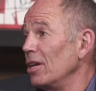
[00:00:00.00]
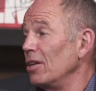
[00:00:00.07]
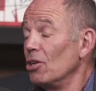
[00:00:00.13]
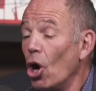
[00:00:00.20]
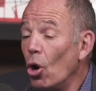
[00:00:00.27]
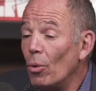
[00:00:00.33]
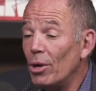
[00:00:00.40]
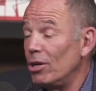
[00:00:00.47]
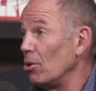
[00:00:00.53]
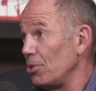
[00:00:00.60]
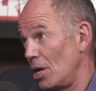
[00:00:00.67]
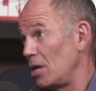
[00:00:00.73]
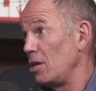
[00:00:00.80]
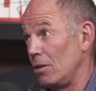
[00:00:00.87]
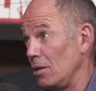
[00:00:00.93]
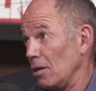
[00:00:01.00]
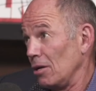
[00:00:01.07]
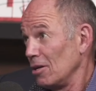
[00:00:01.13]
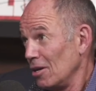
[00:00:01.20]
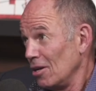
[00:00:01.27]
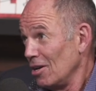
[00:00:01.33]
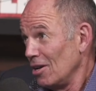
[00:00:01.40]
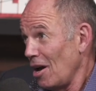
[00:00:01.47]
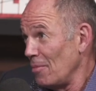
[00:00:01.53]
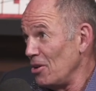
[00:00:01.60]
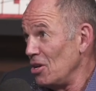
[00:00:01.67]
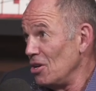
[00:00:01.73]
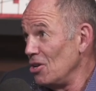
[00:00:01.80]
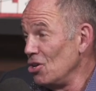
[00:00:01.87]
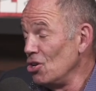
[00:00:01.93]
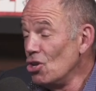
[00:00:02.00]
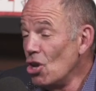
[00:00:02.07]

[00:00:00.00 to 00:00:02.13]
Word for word: No one knows anything. I love that.